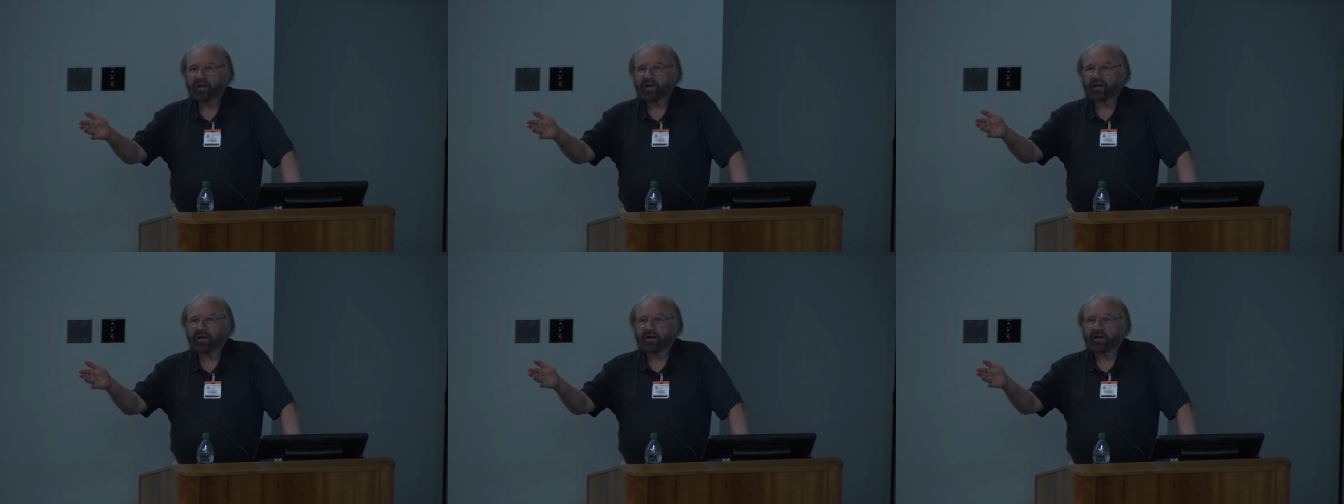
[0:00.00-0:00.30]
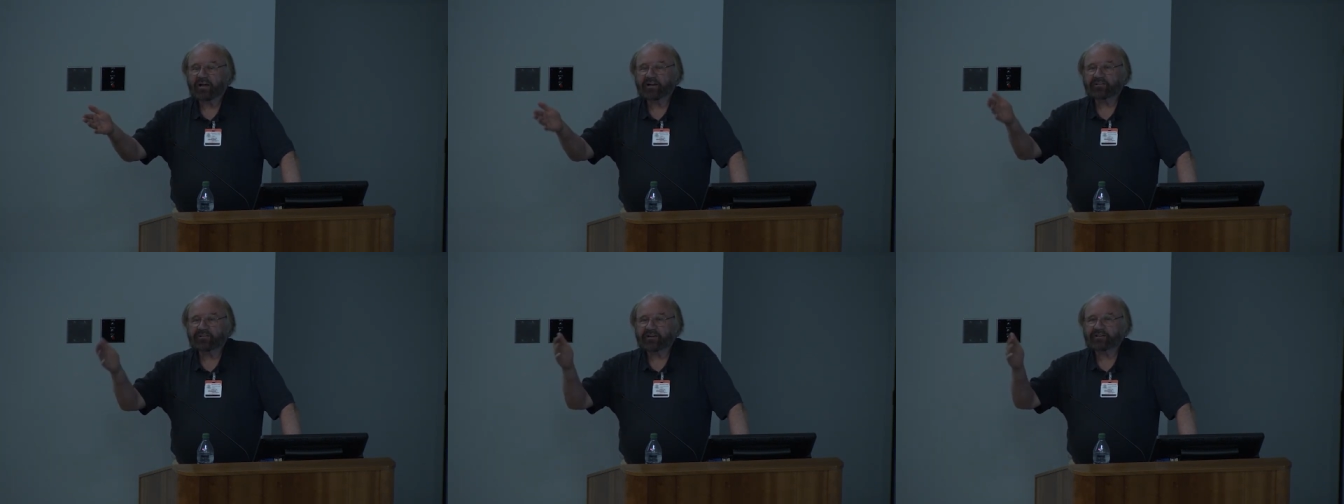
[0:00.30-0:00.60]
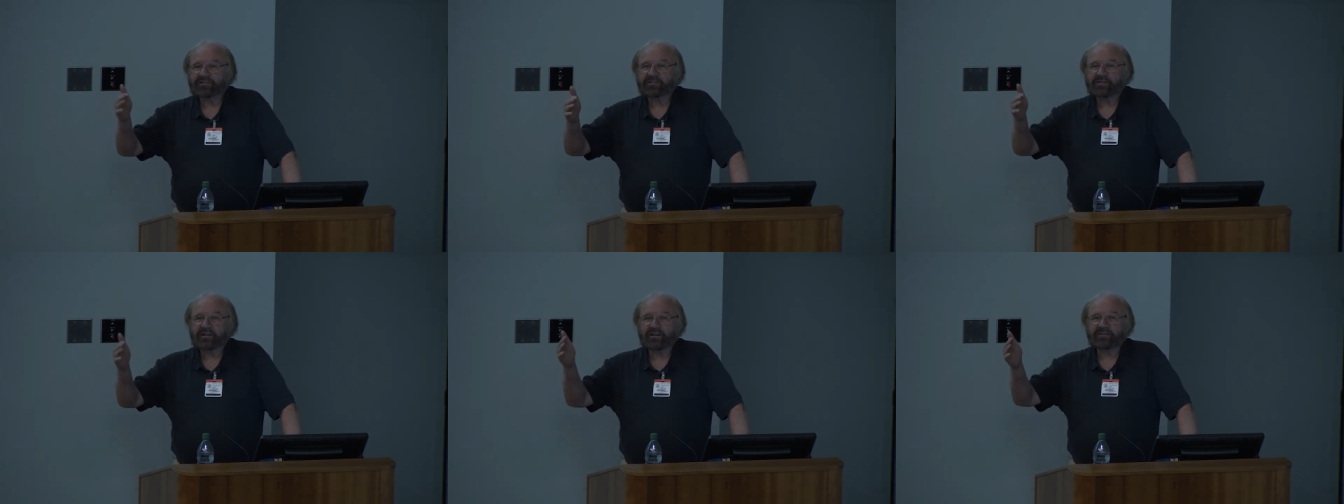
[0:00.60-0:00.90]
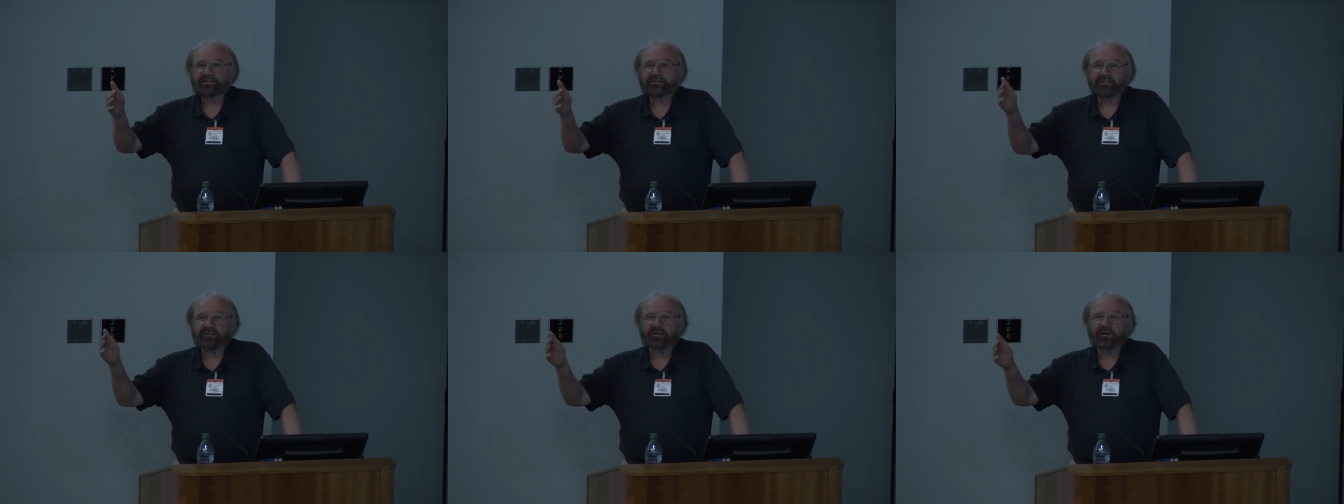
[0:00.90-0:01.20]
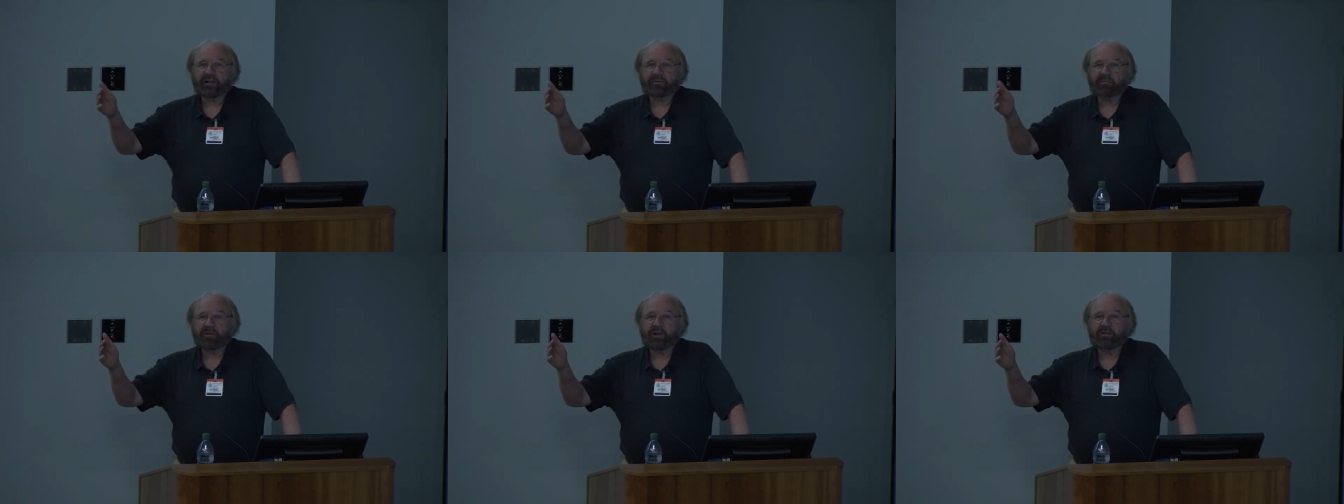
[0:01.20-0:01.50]
uh, it doesn't
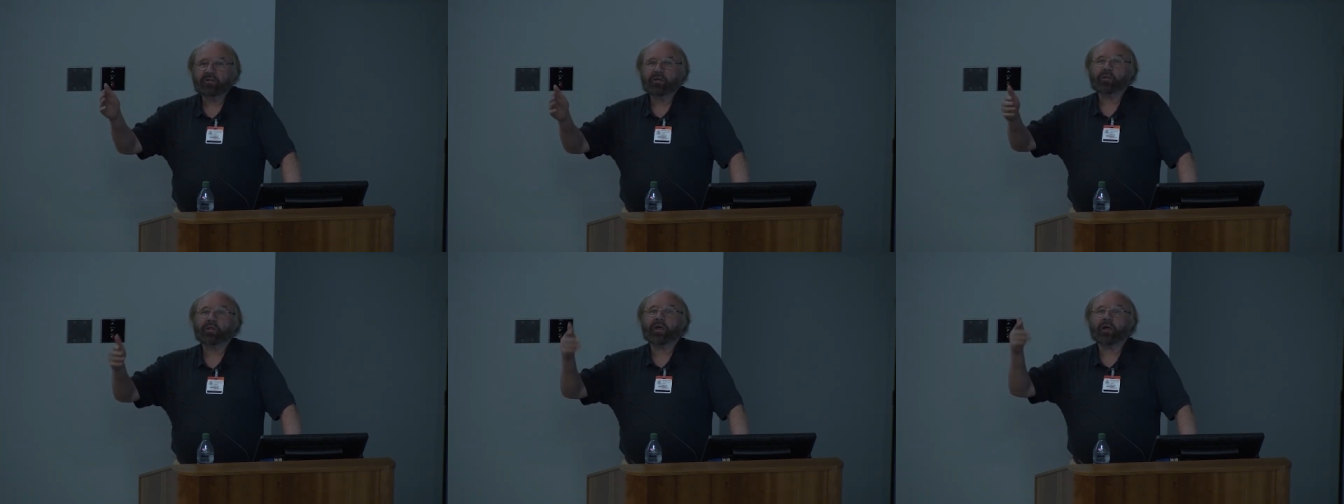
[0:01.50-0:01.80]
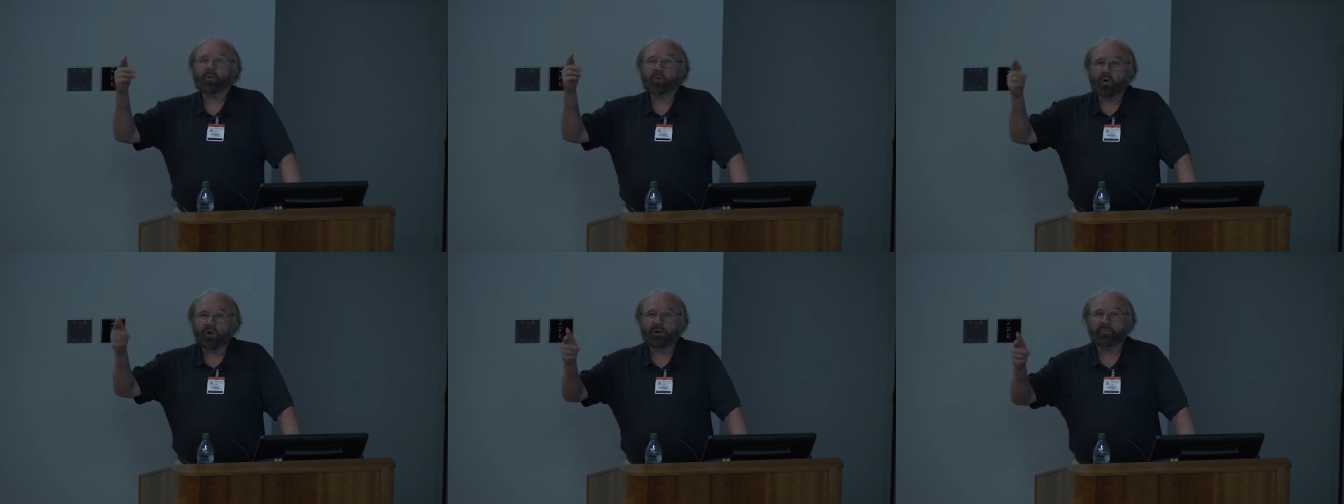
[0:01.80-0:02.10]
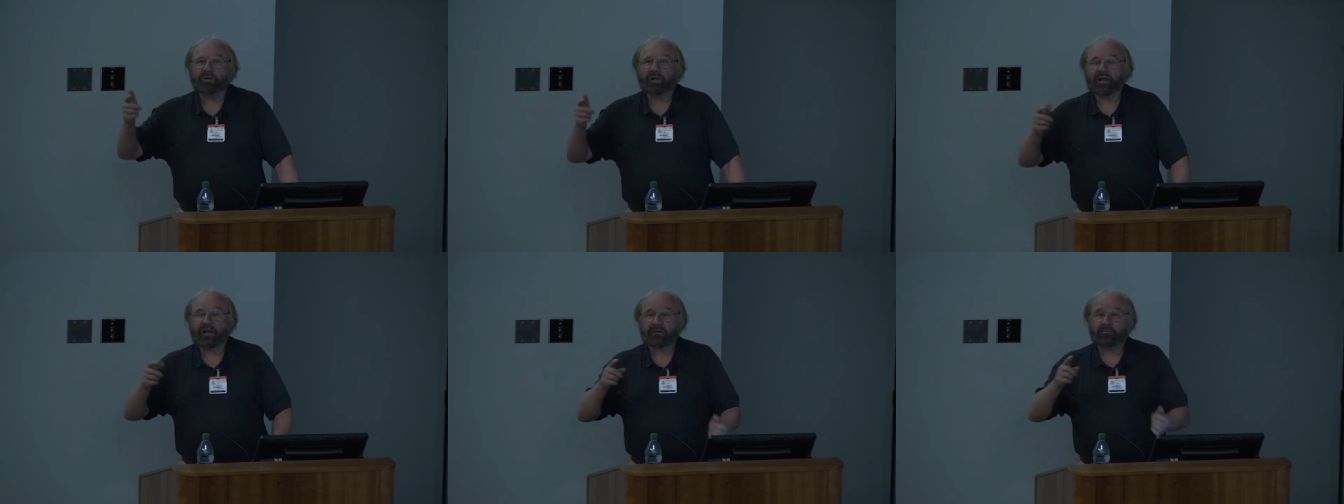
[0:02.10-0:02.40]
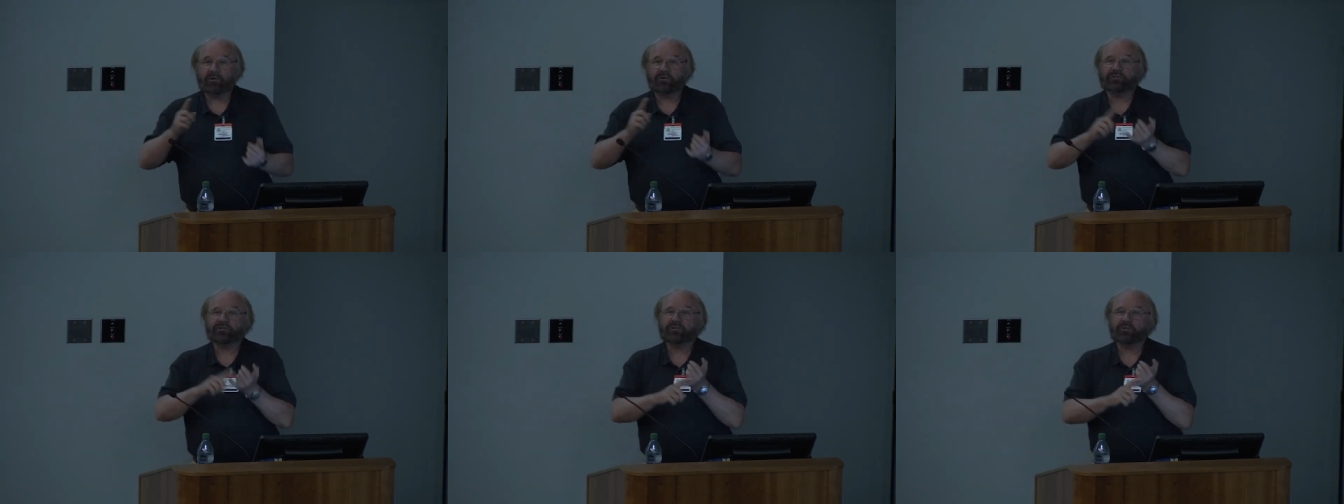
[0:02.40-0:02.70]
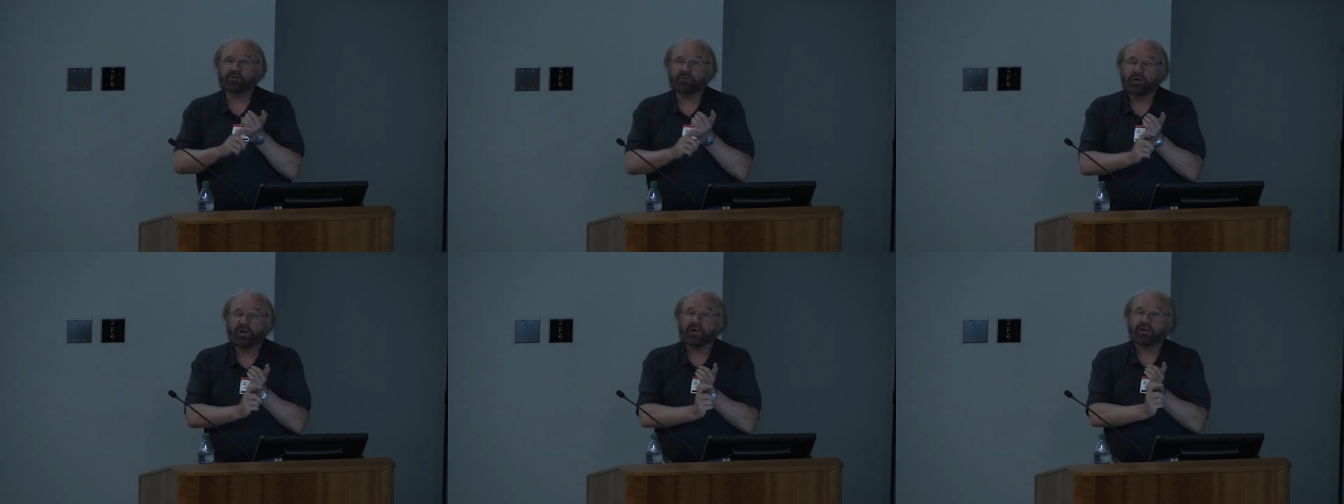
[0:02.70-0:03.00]
necessarily mean that they will be able
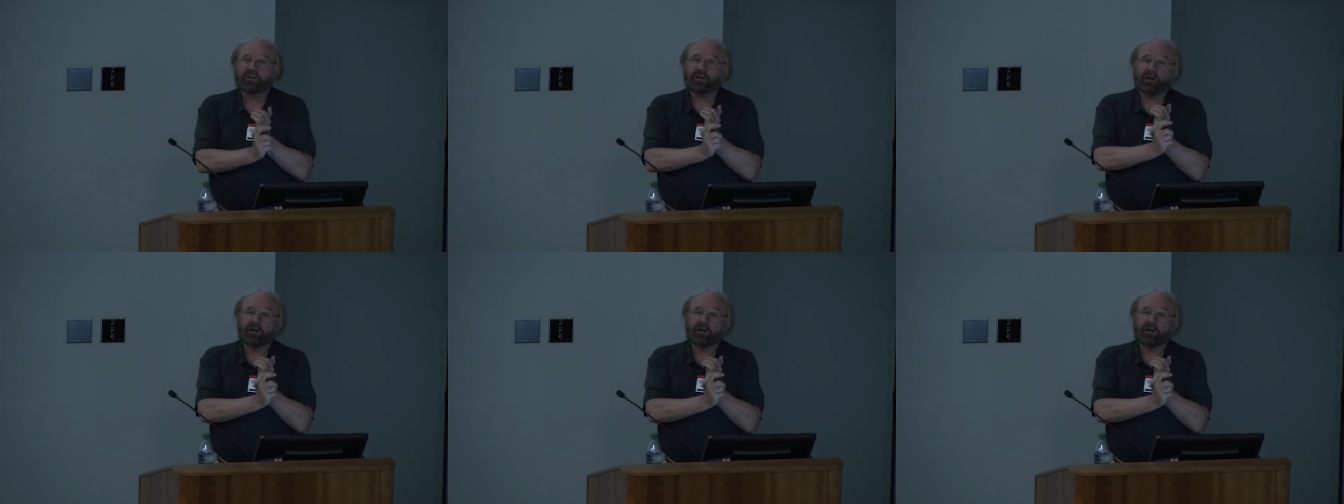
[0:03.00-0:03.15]
to